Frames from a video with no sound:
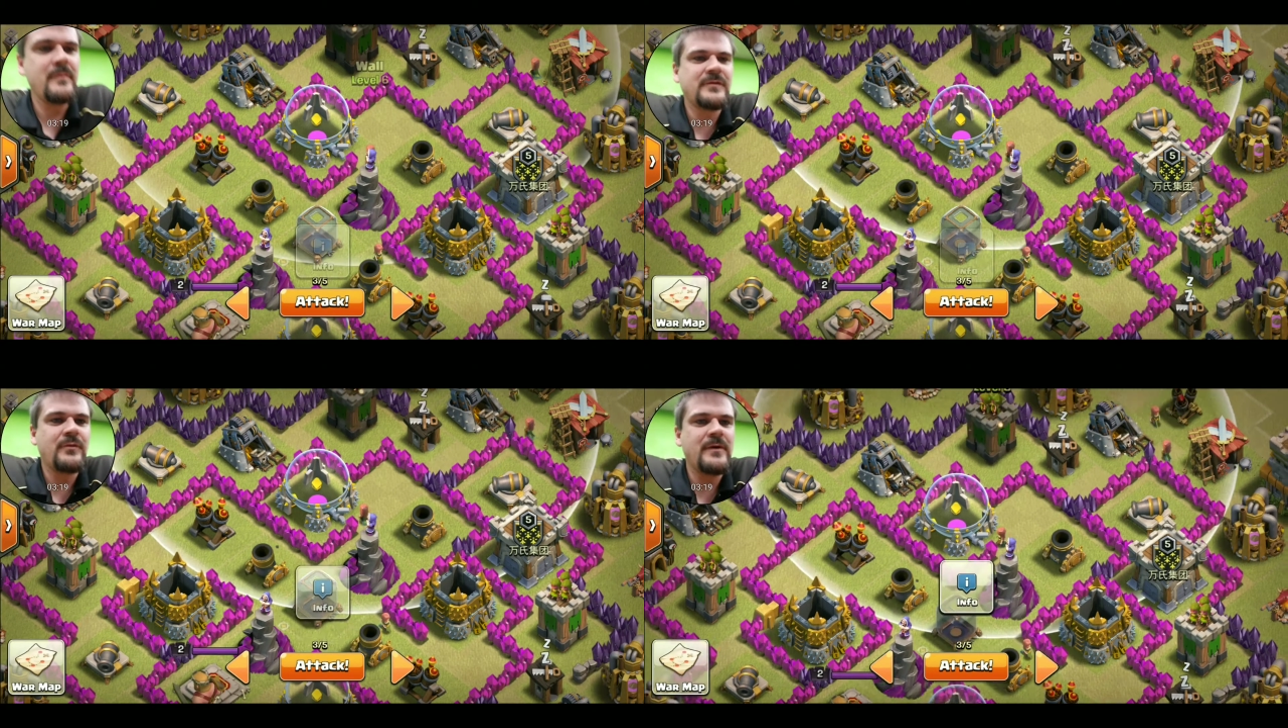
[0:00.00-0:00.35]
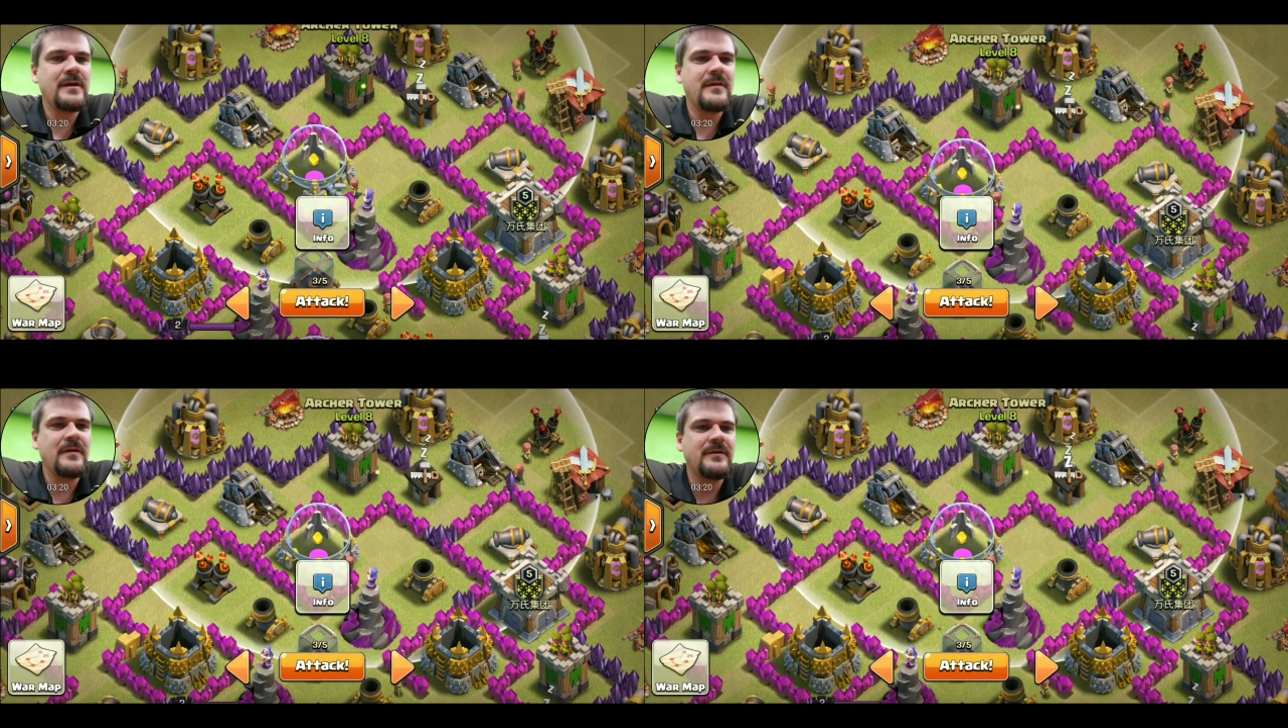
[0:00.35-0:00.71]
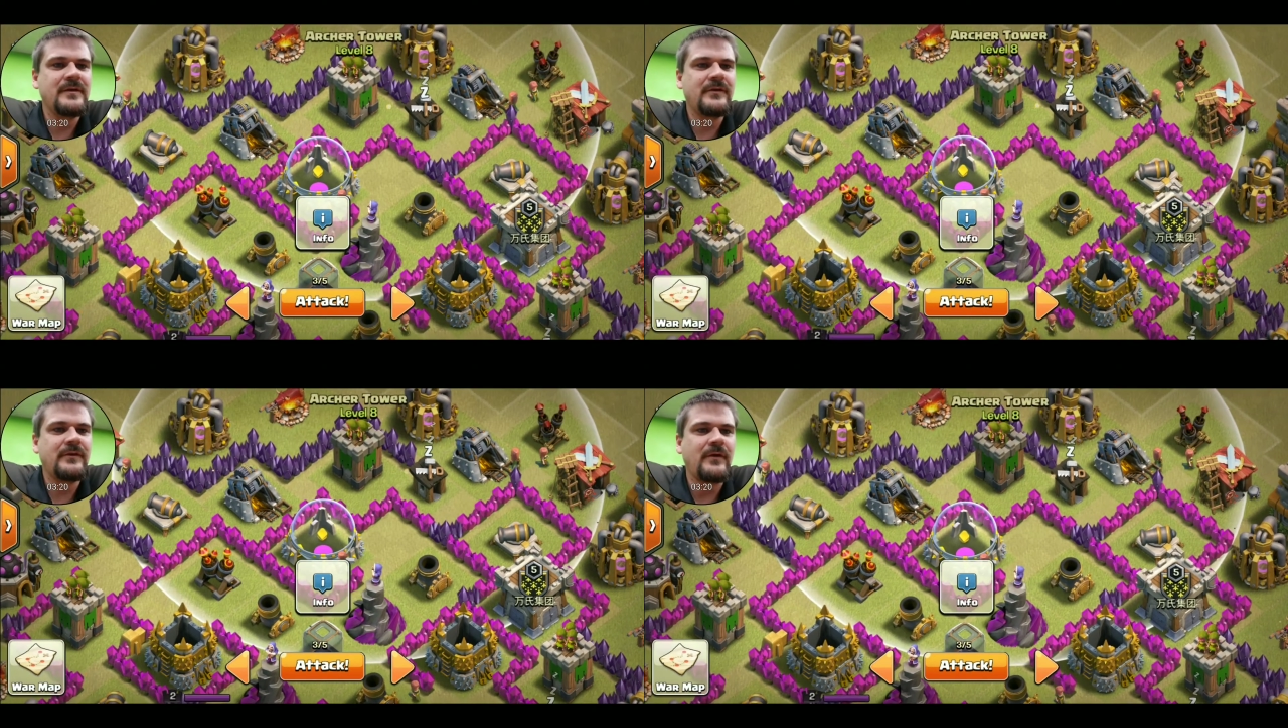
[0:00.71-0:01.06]
between
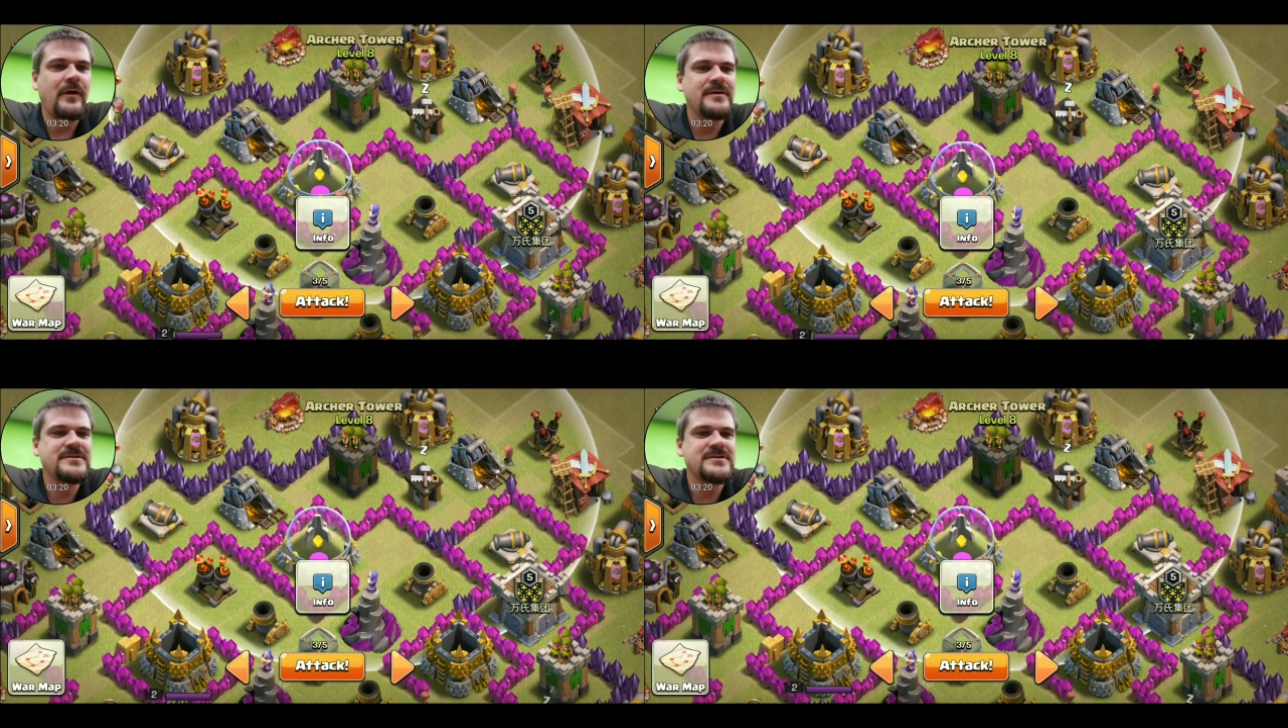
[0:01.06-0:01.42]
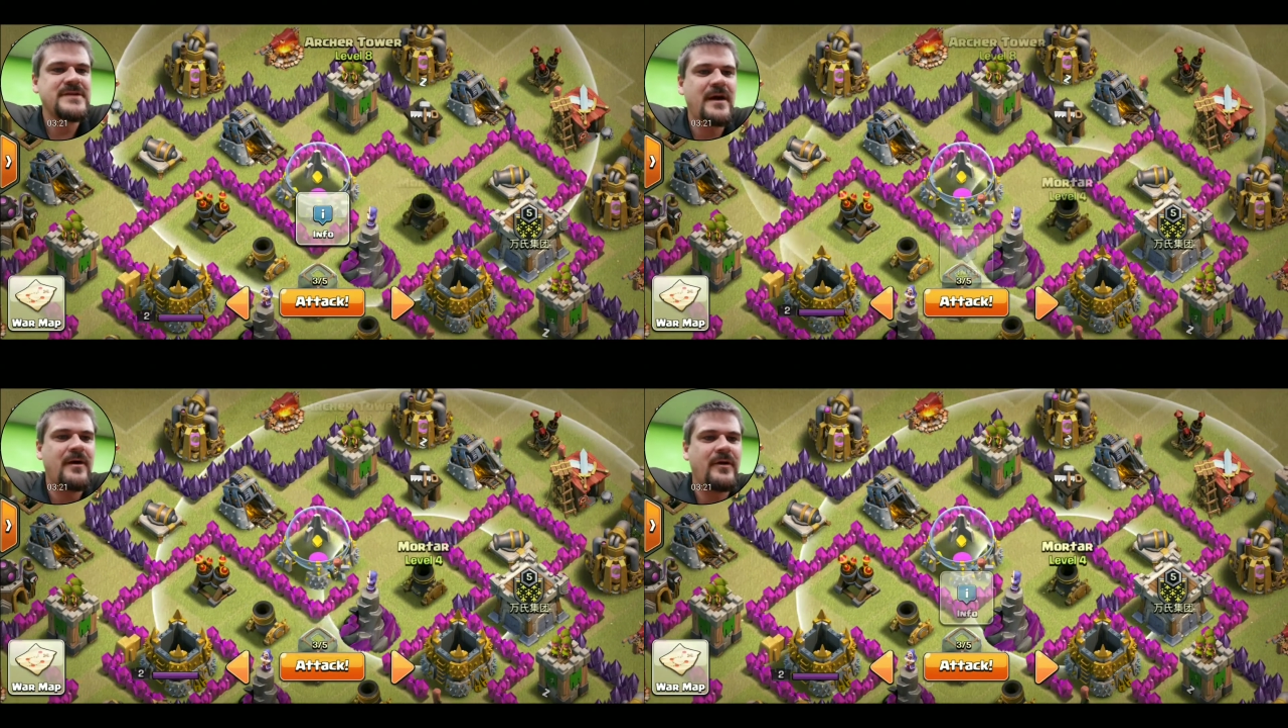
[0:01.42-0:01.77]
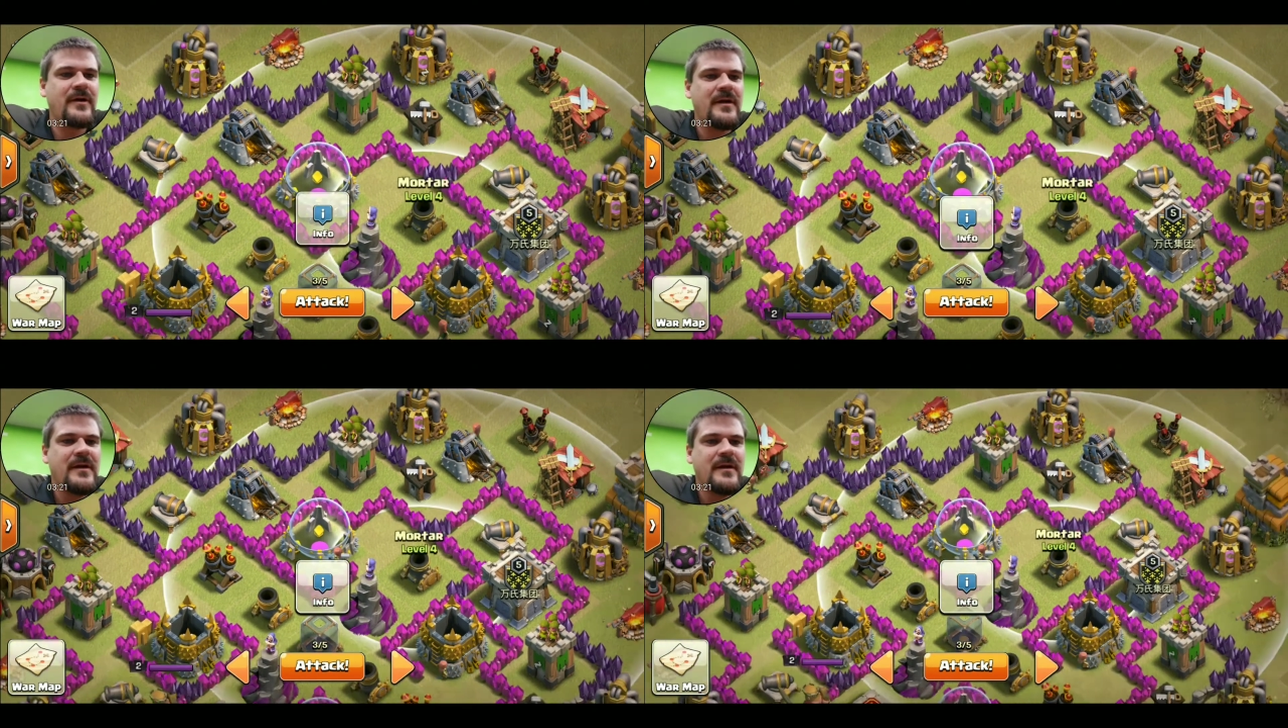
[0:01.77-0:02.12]
this archer
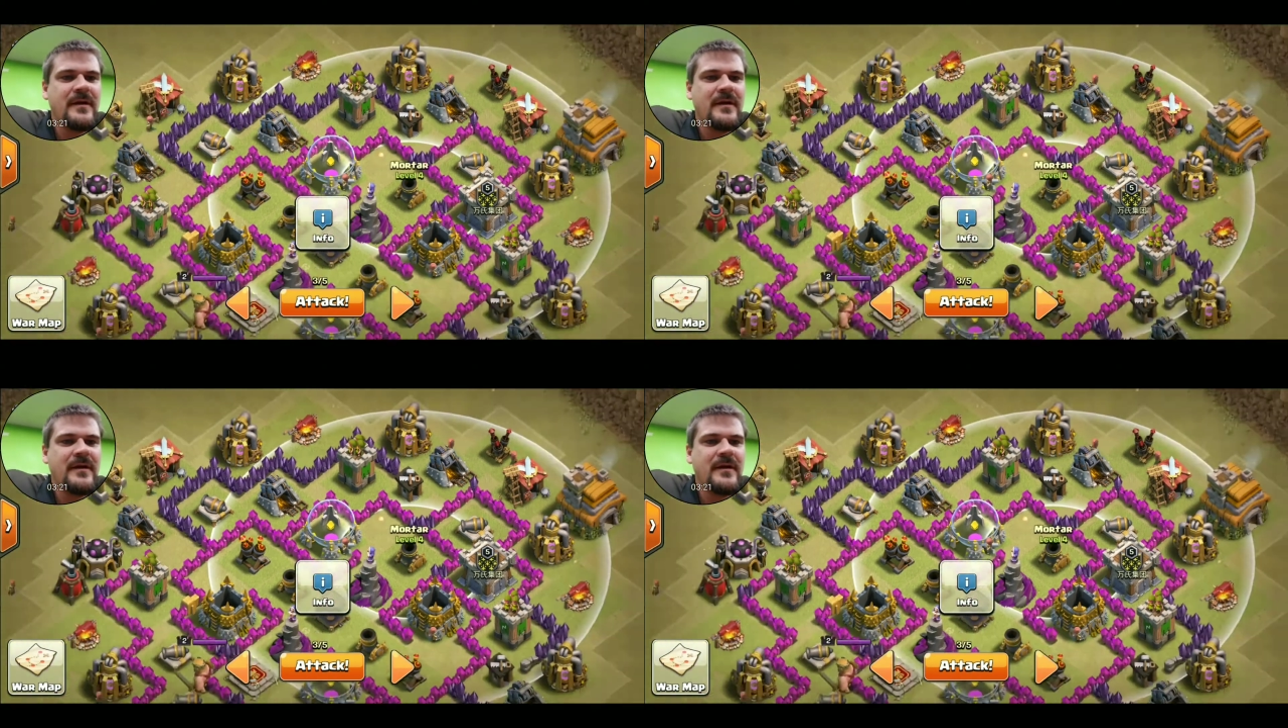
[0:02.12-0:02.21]
tower